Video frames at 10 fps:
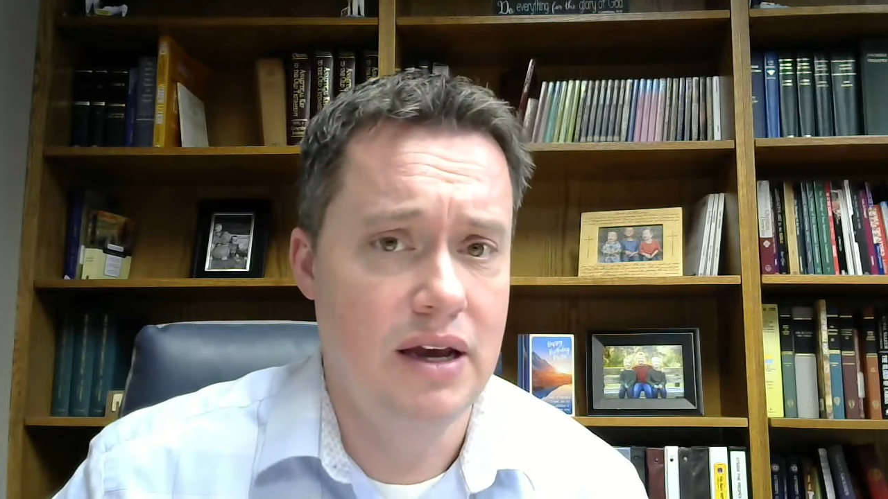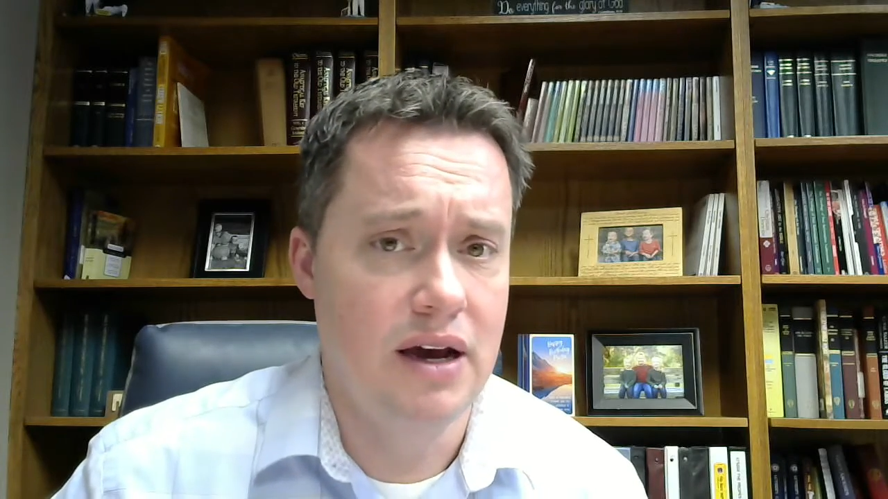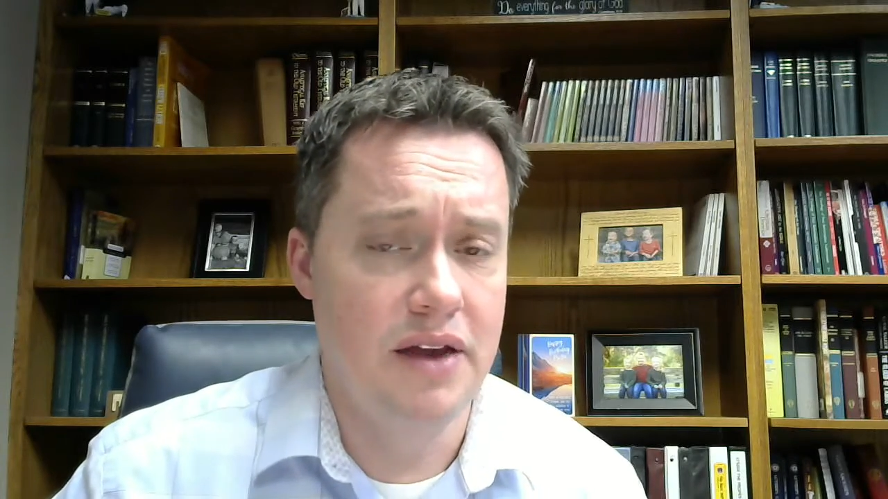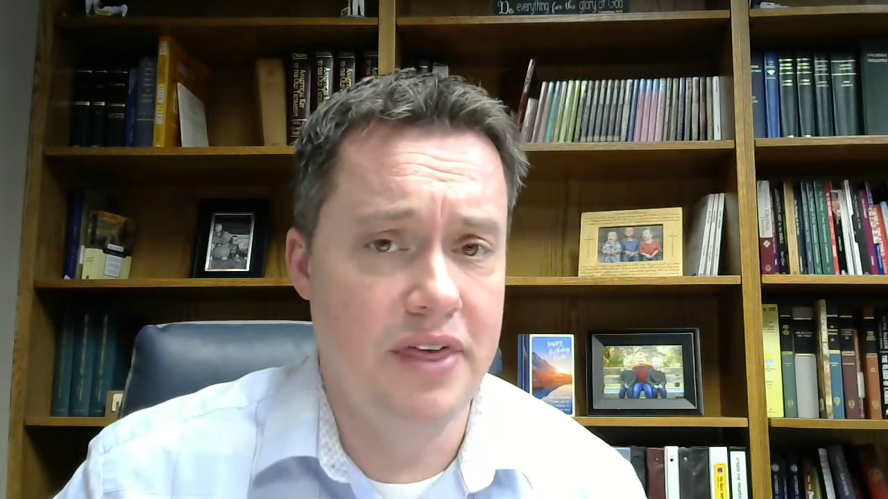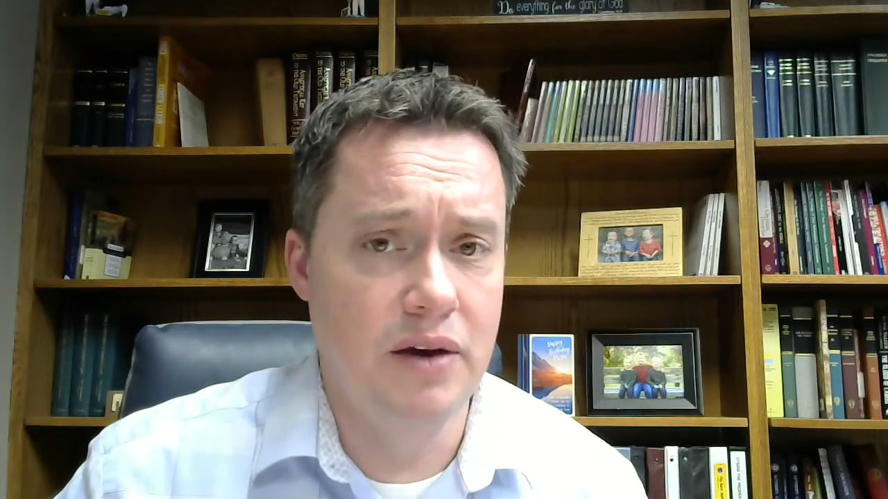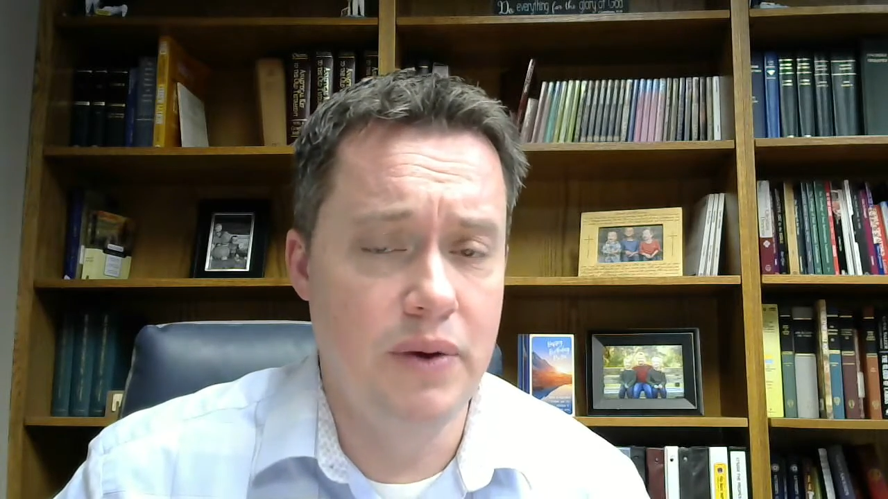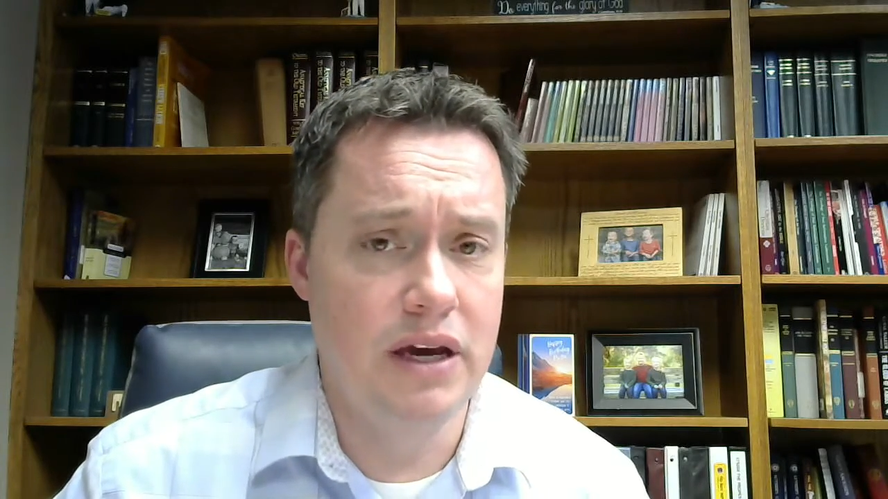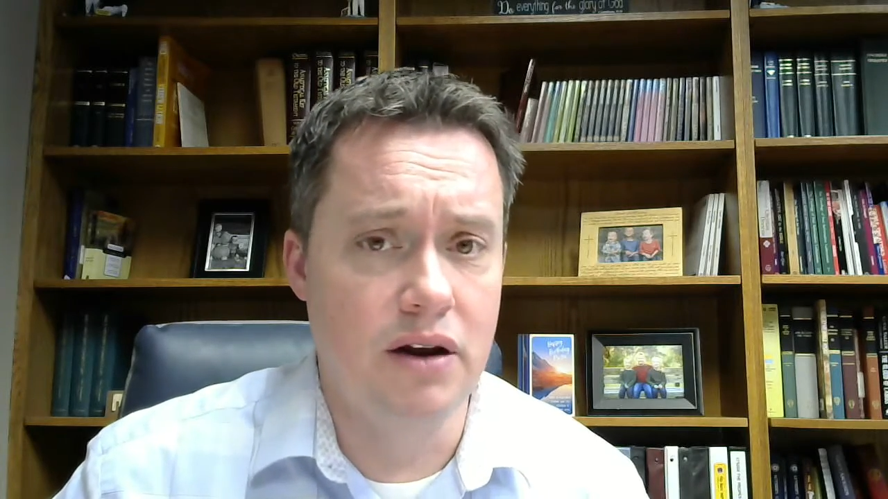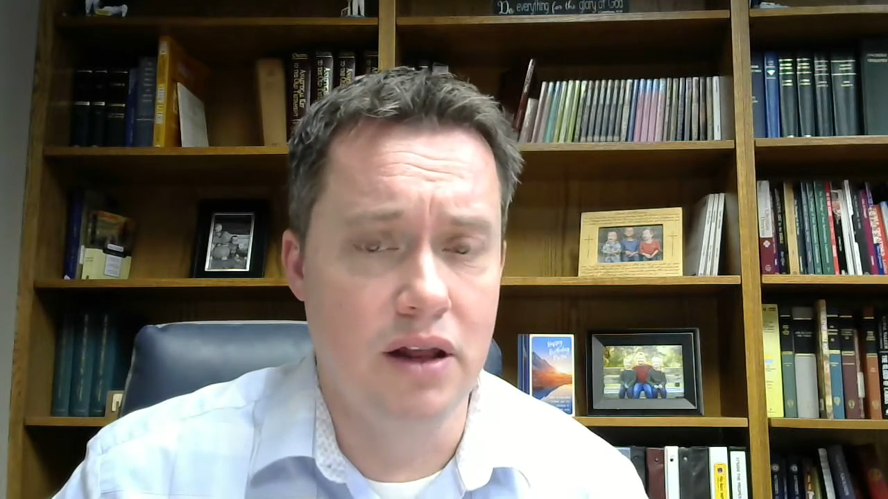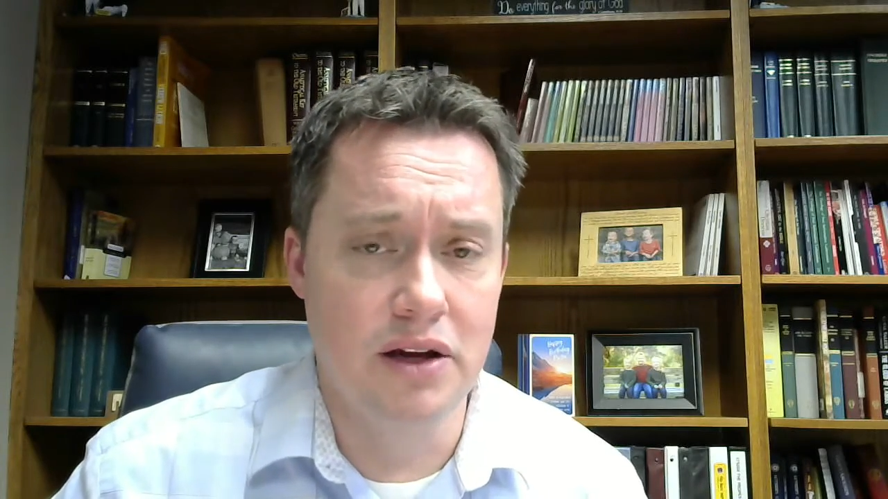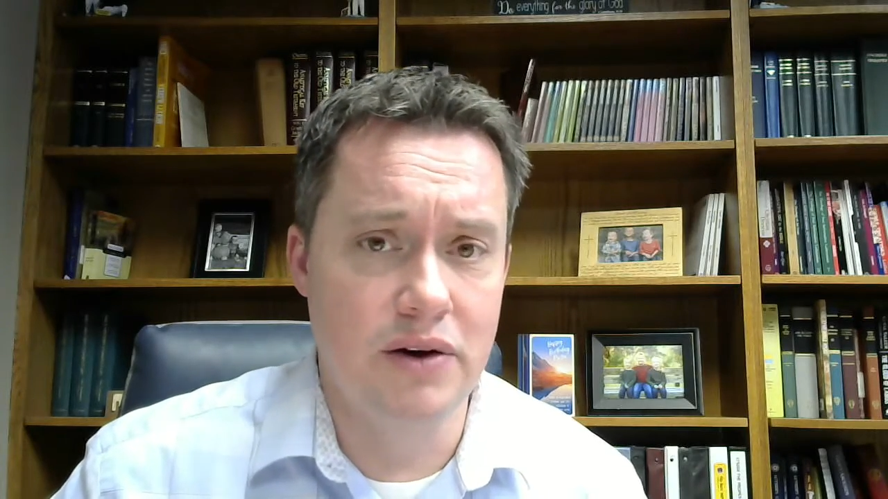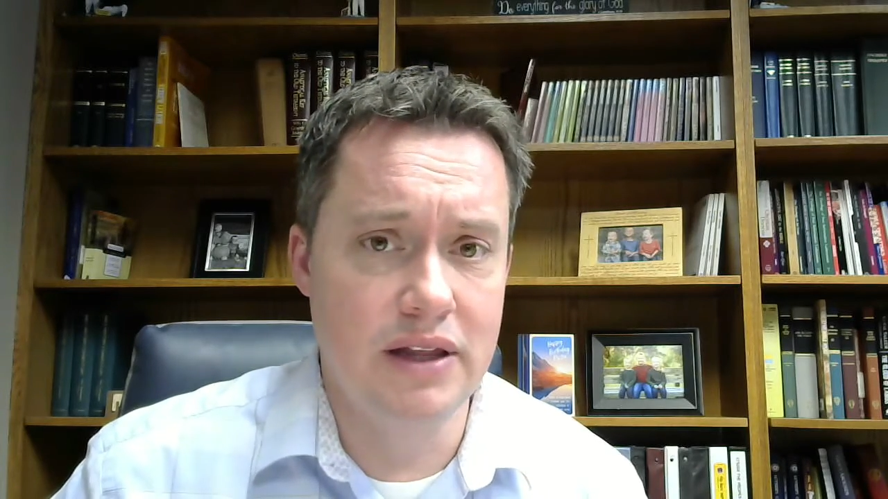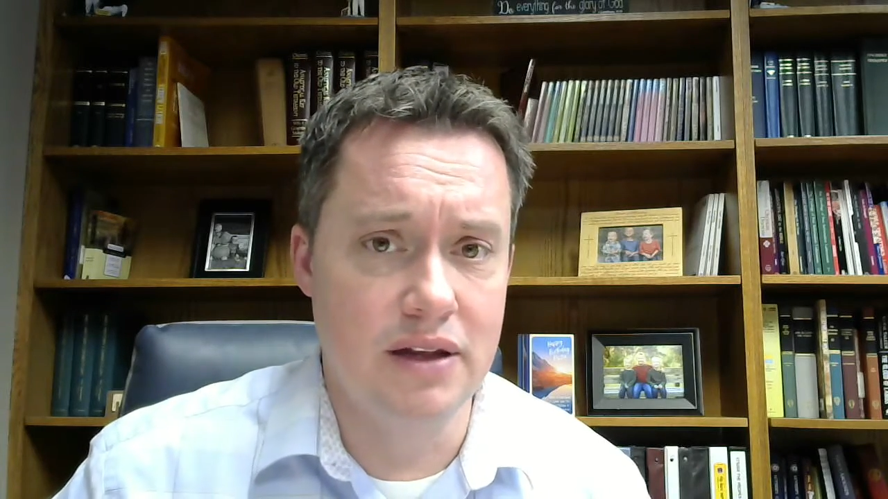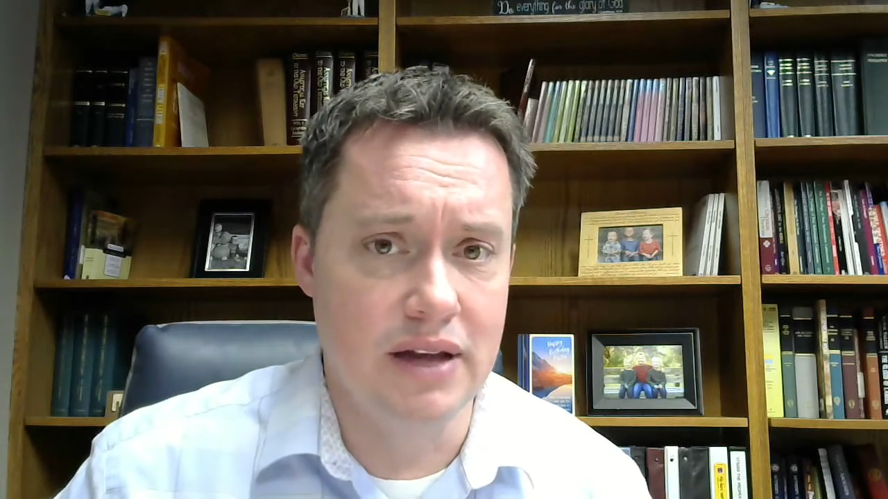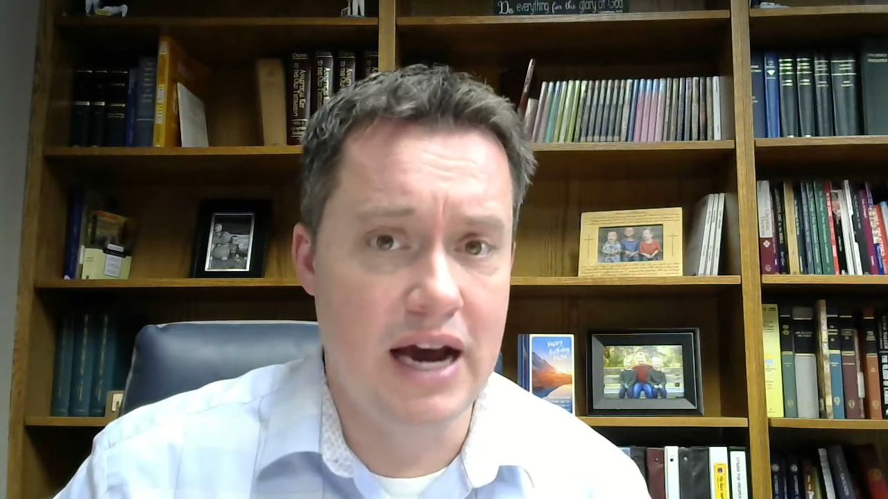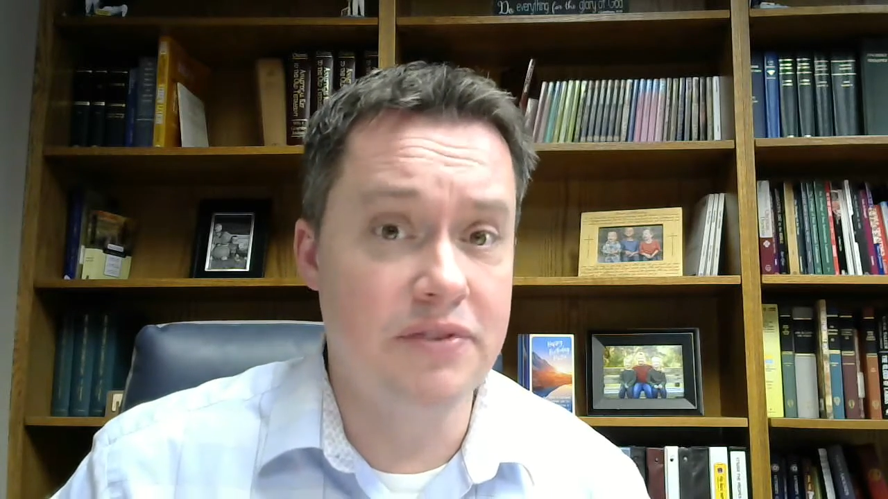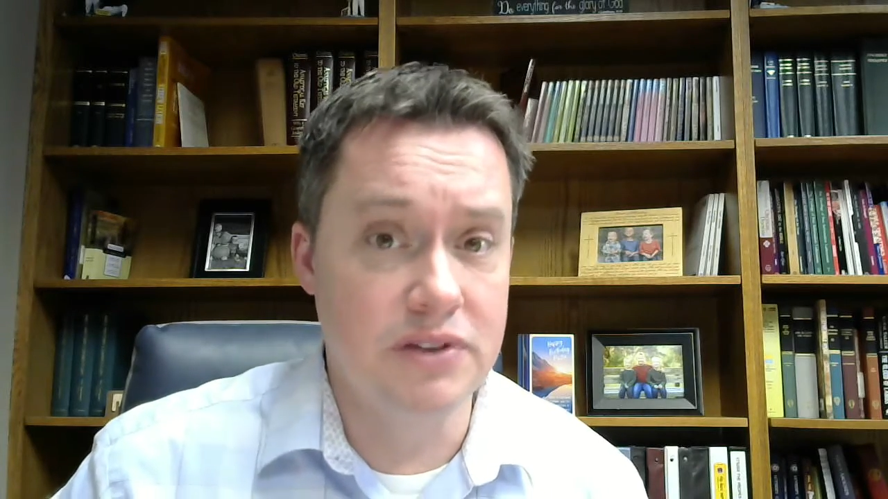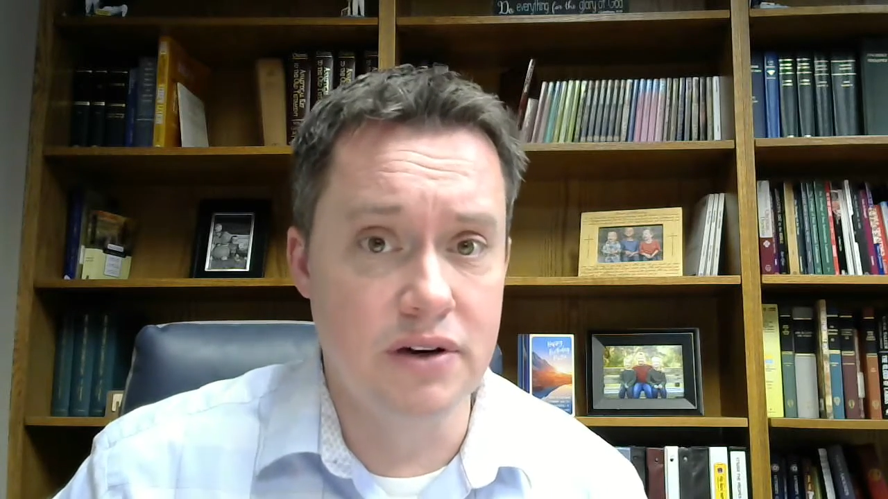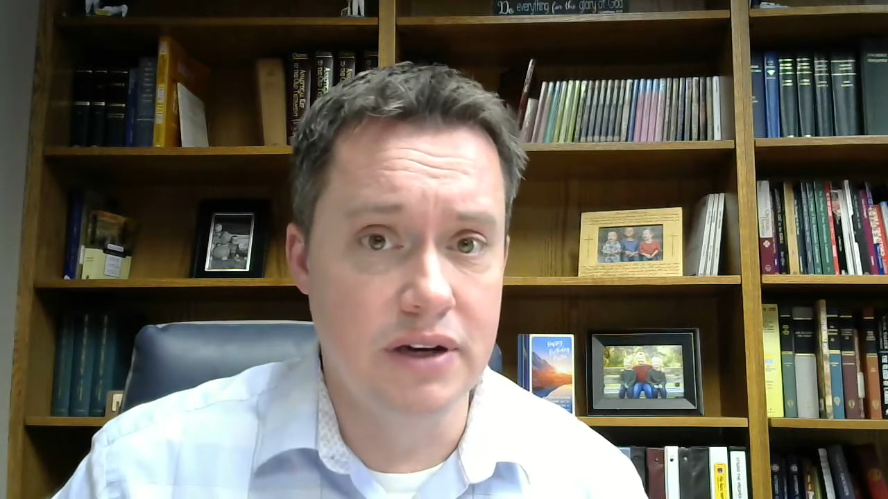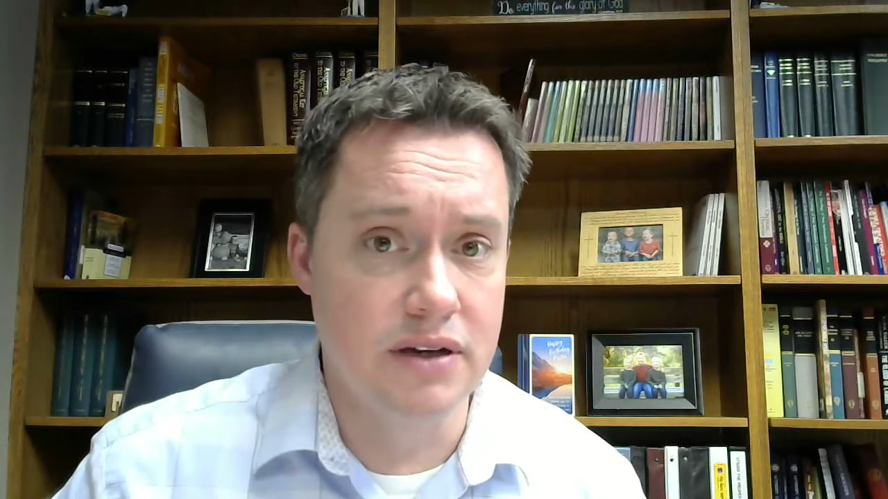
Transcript: I think we could all agree that laughter